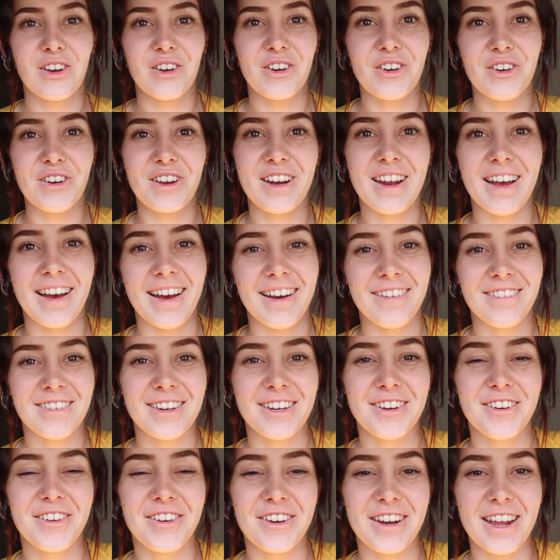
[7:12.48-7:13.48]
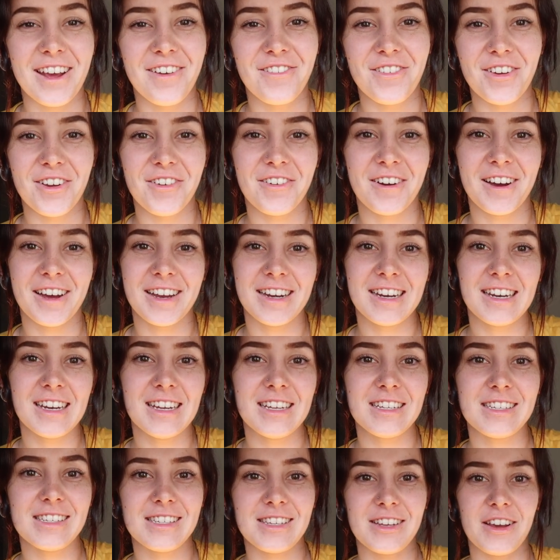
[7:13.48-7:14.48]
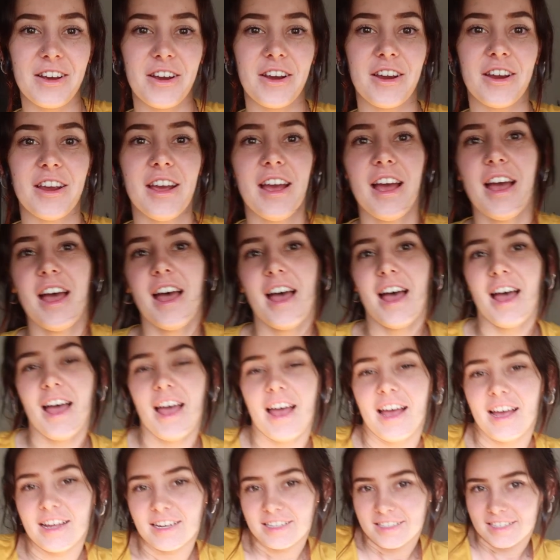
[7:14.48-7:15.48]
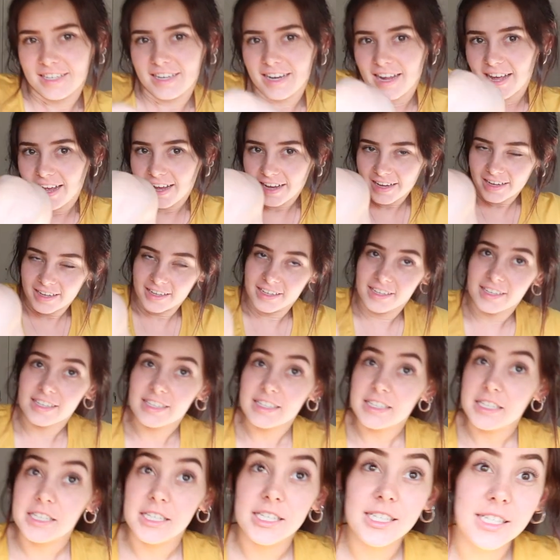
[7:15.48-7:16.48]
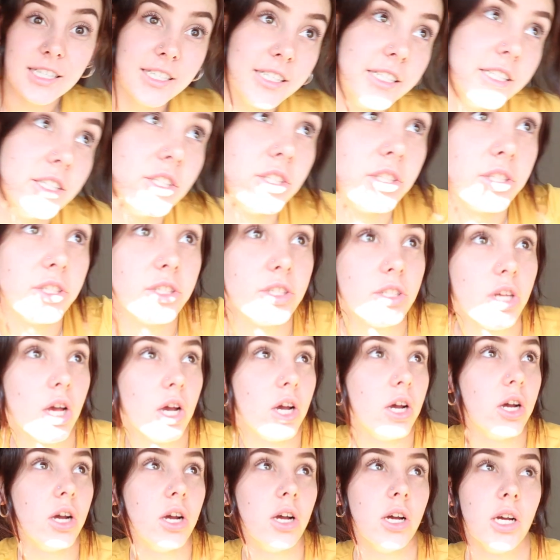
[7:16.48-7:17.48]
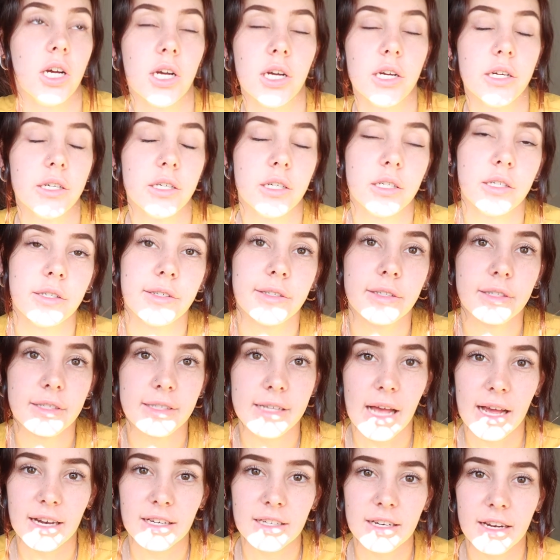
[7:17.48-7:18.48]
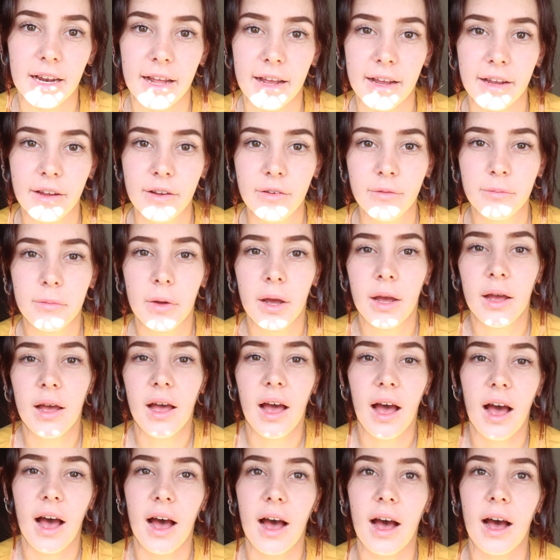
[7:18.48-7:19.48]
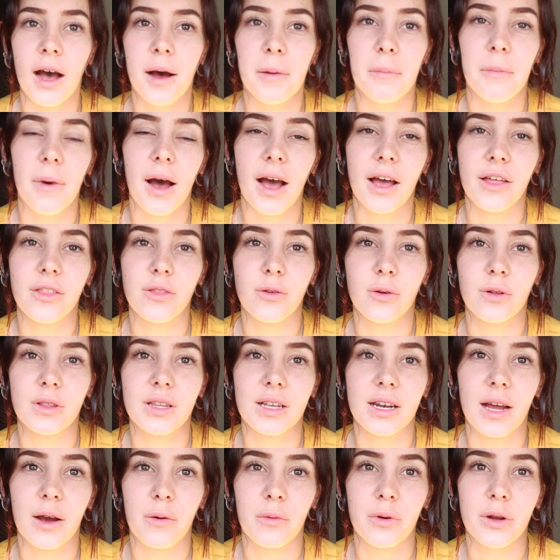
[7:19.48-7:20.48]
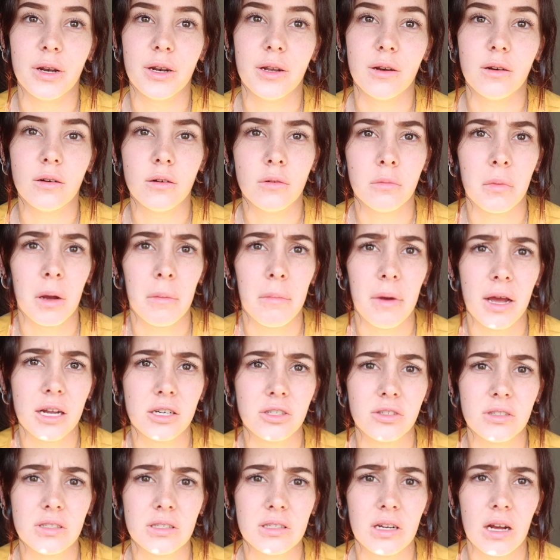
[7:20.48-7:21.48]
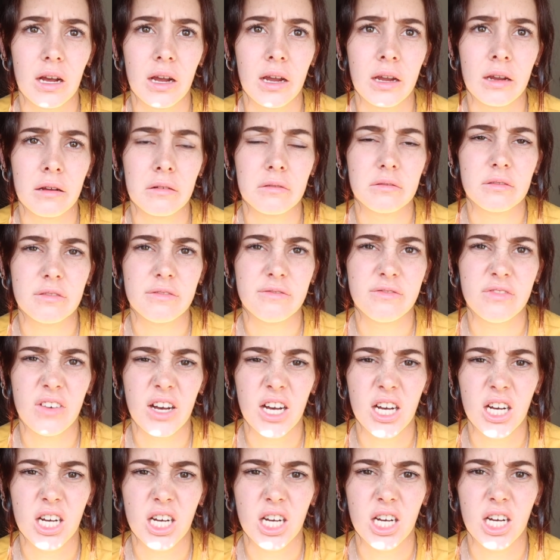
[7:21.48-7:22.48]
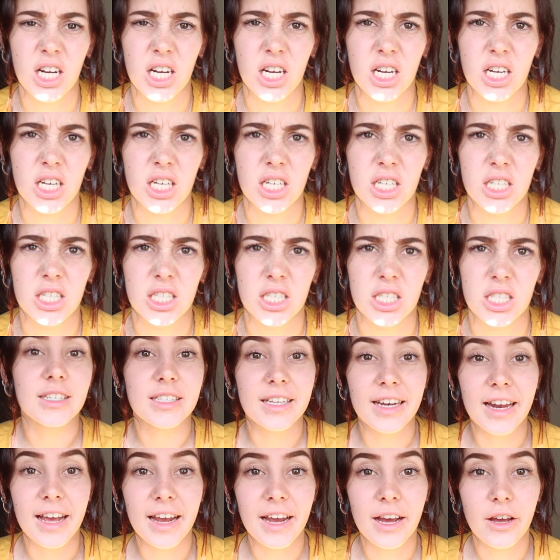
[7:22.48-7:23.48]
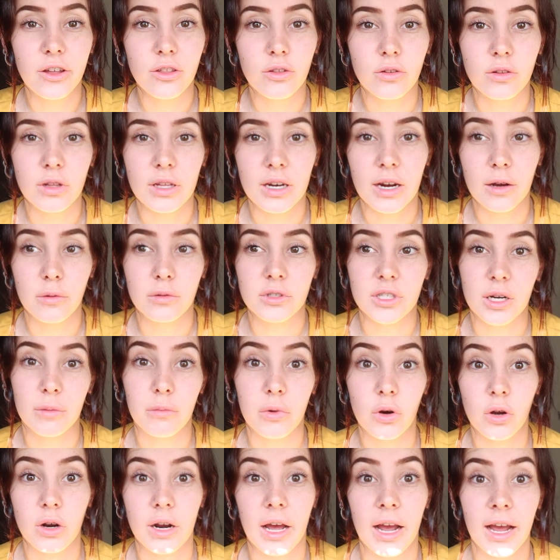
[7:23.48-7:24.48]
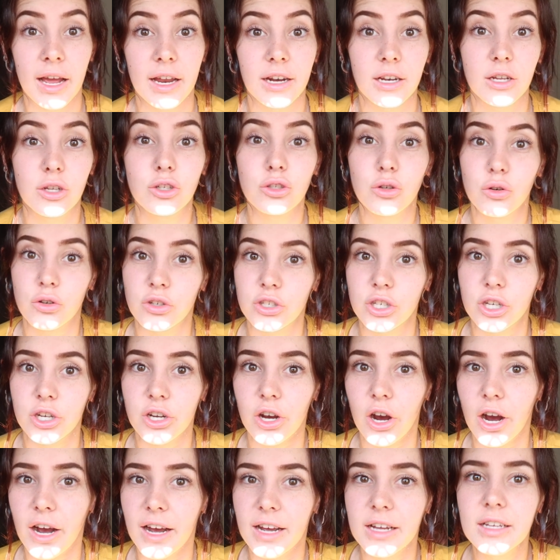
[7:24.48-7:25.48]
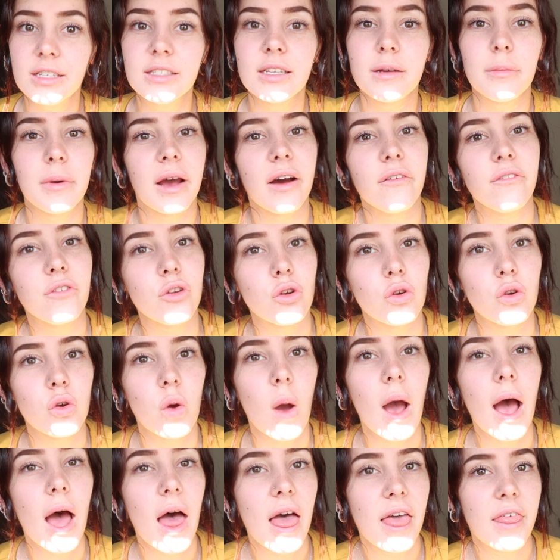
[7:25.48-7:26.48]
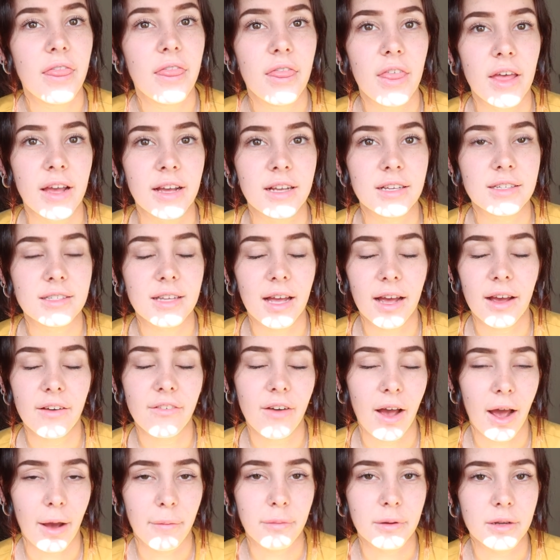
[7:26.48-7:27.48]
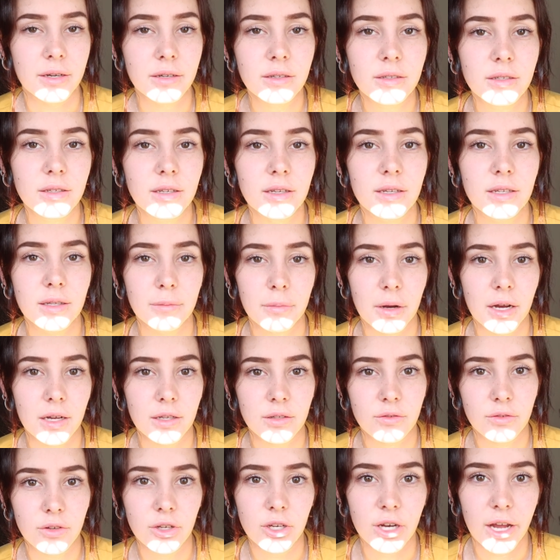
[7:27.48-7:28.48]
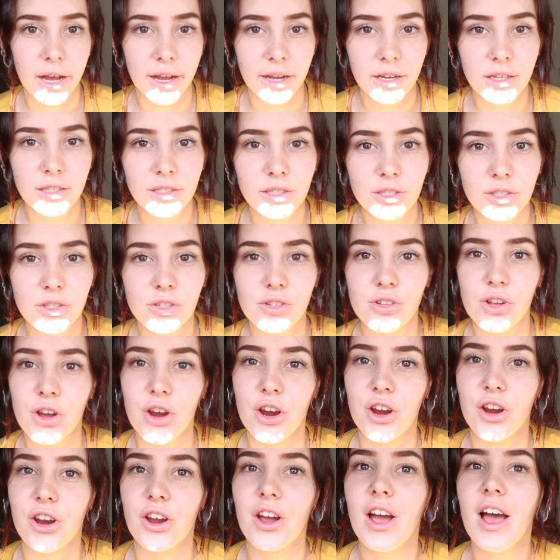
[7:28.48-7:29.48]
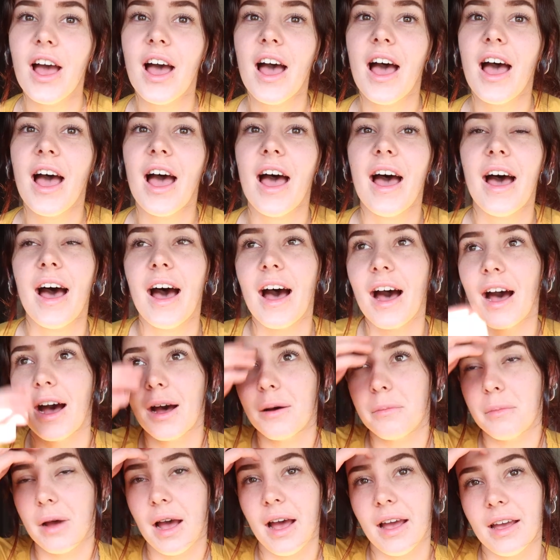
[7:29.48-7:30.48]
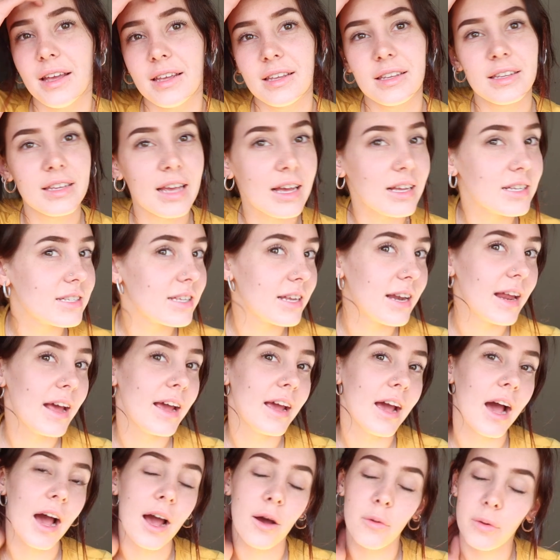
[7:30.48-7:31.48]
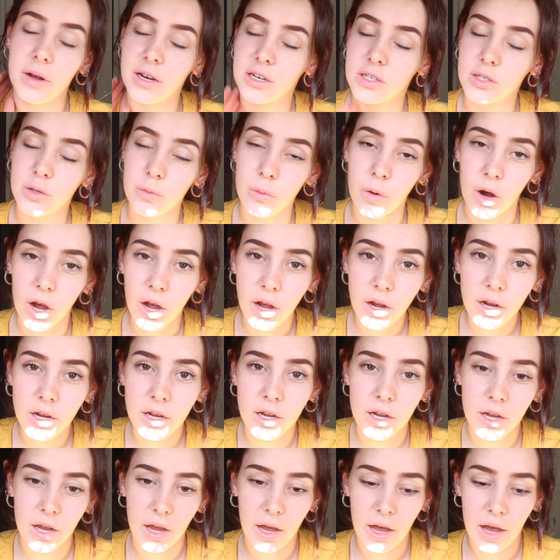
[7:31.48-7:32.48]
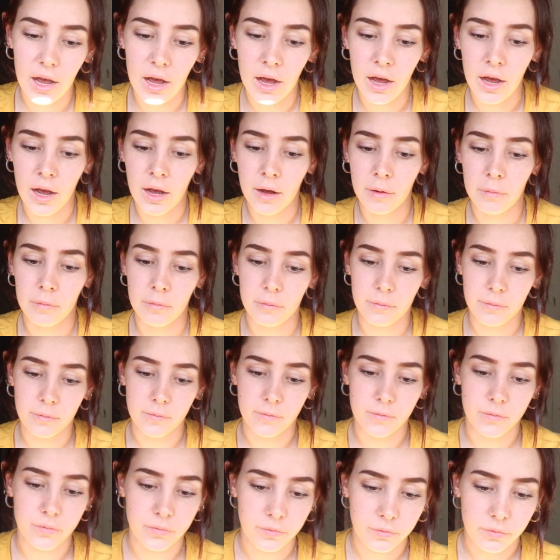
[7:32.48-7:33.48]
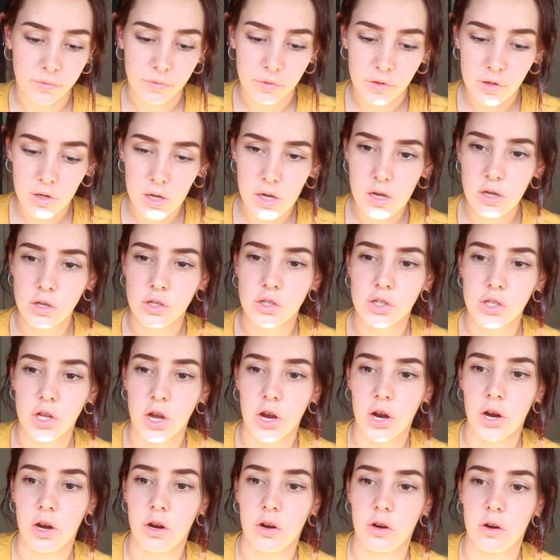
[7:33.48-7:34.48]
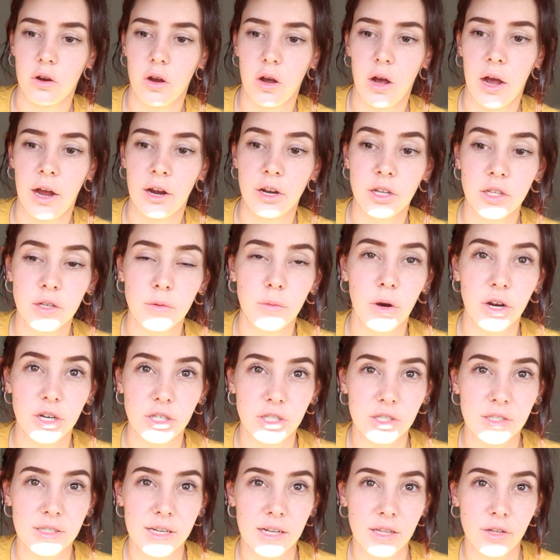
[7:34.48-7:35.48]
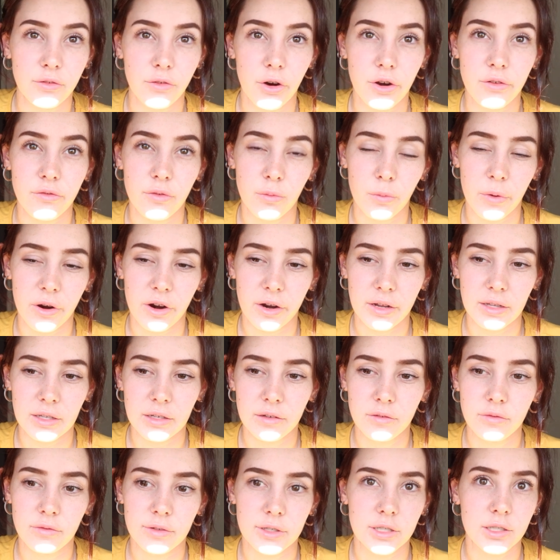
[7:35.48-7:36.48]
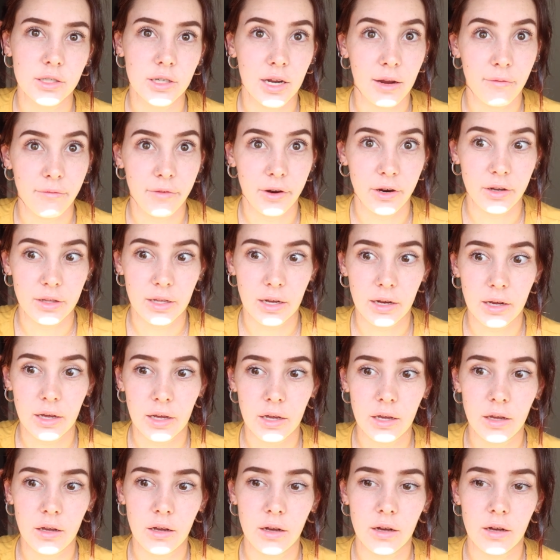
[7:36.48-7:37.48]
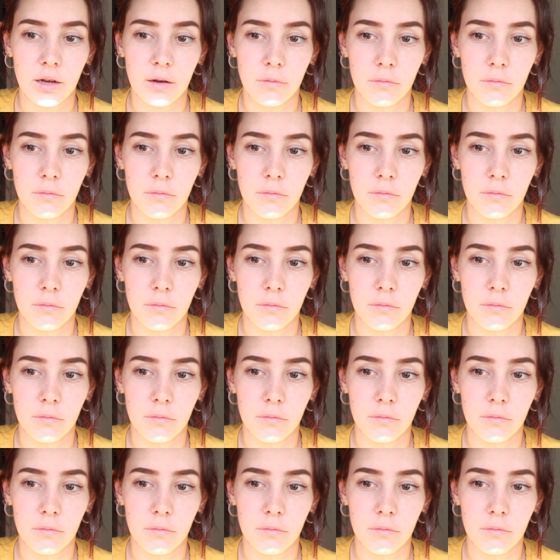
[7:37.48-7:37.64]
Good afternoon, everyone. So today is Saturday. I thought that I would, oh, my battery's dying, fuck. Today I thought that I would jump on and talk to you guys about a few things that have happened in the past few days. So yesterday I went to work. So I only work just down the road from where I live, which I'm very lucky.